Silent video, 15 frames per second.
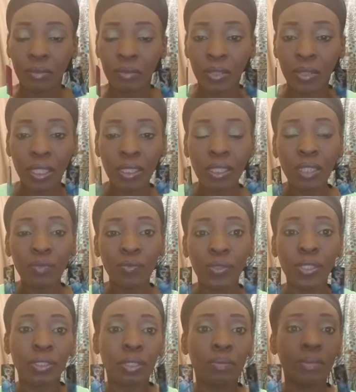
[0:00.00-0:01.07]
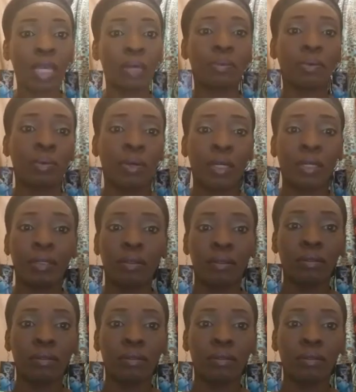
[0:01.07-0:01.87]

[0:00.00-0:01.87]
Because he feels some type of way.